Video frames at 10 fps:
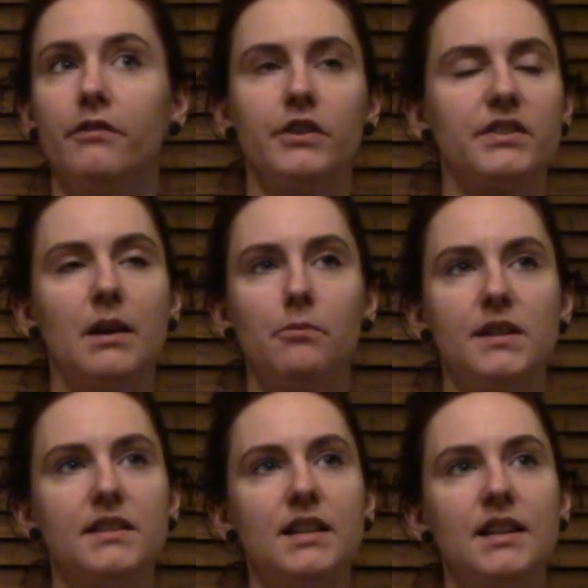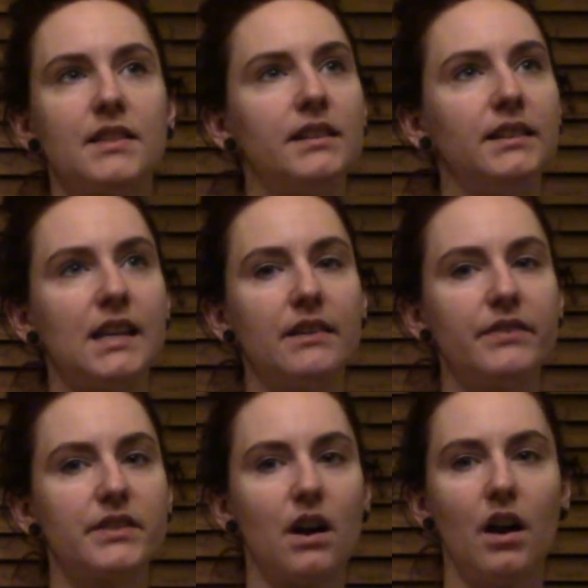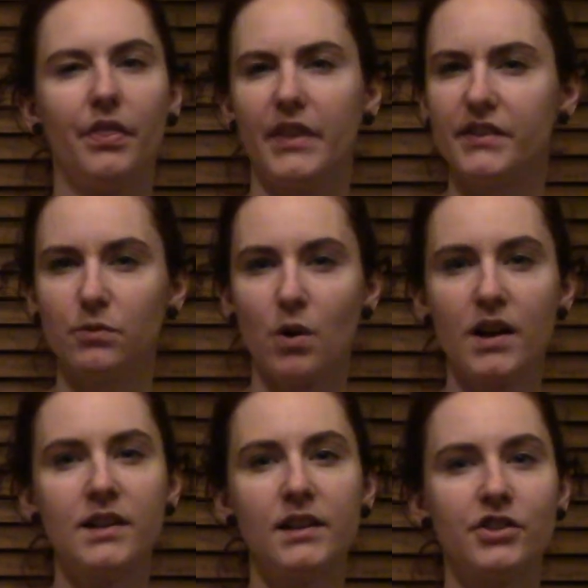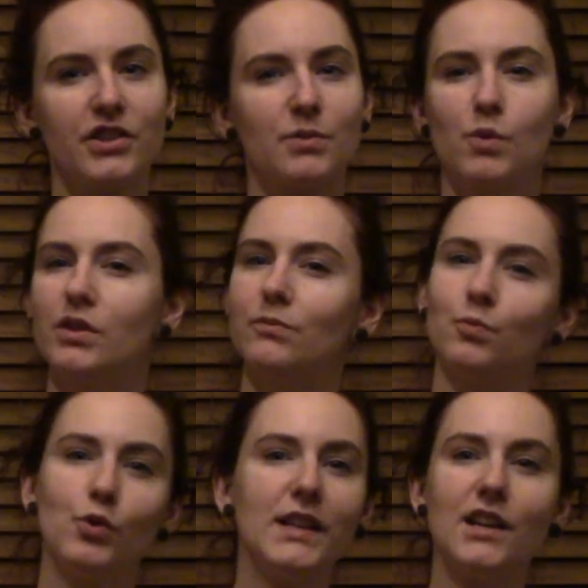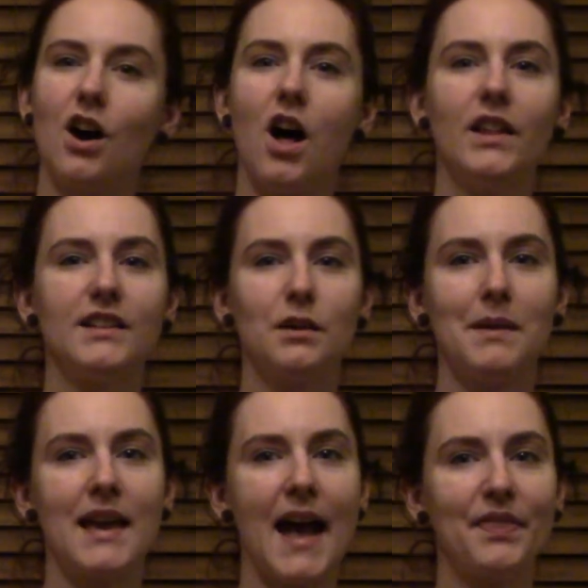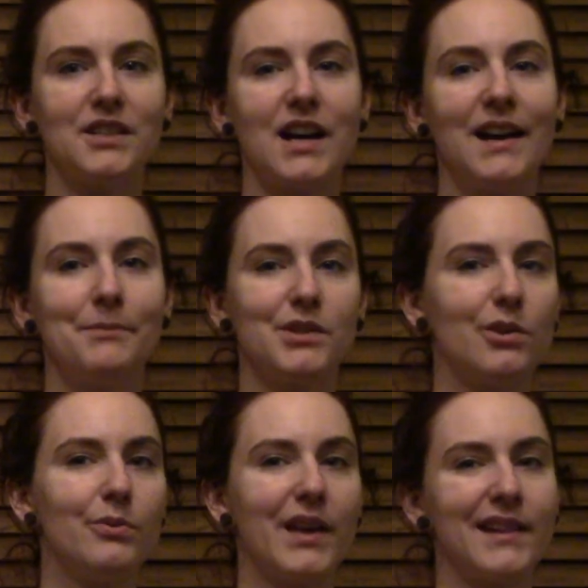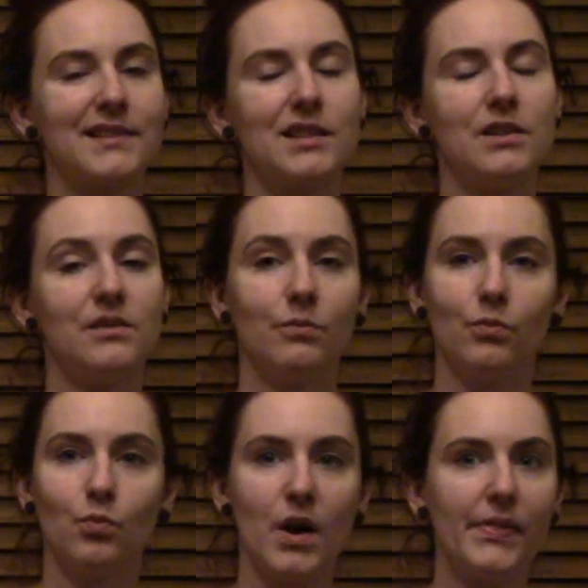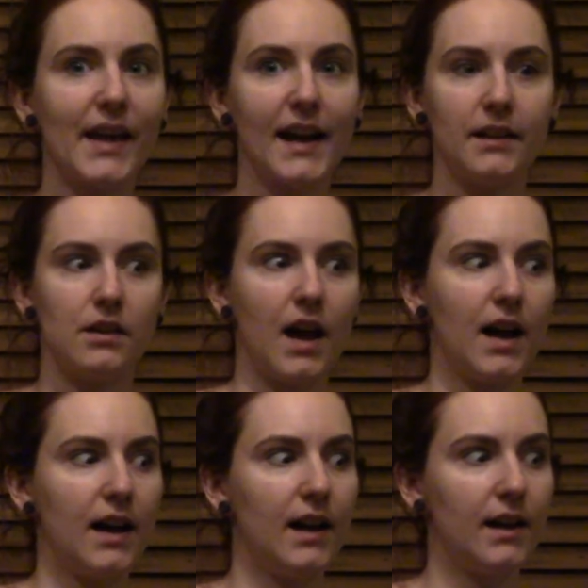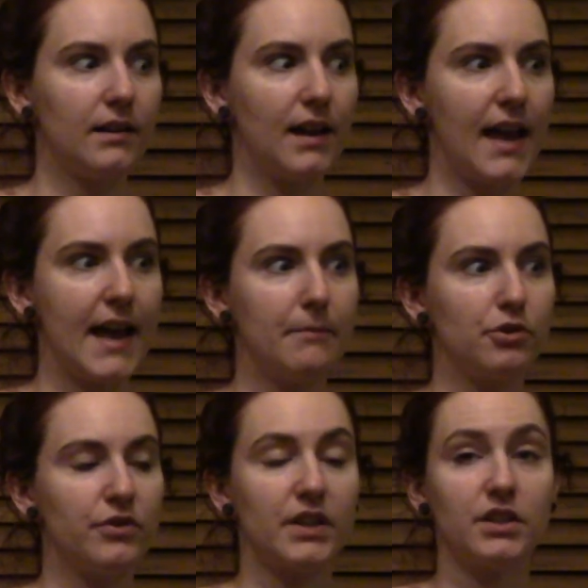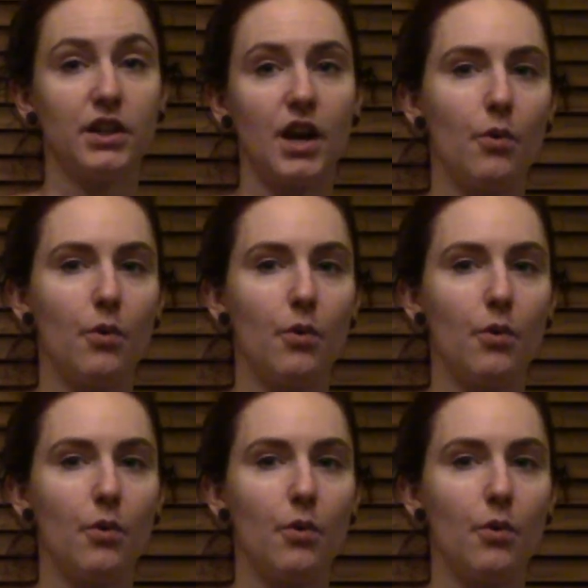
for some reason the leaves on this one just were really calling to me at the time, so that's the one that I am choosing to go